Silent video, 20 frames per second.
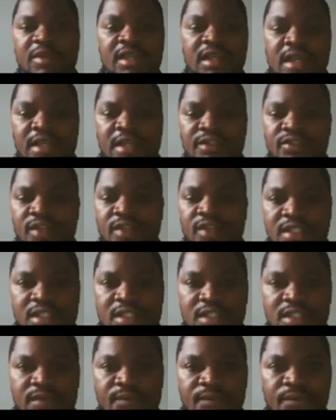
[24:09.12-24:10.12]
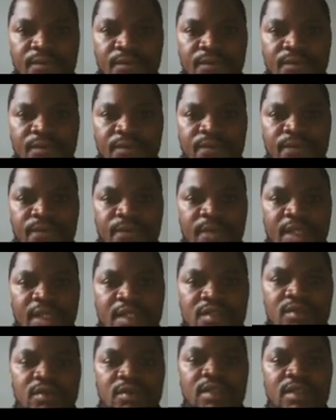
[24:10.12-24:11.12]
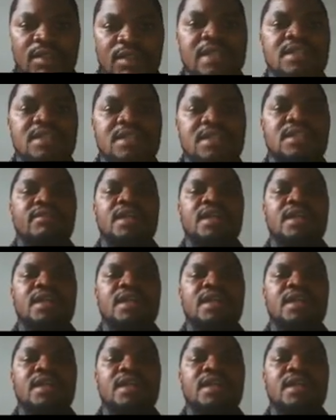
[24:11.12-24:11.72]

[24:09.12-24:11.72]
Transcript: being at rest. So that's a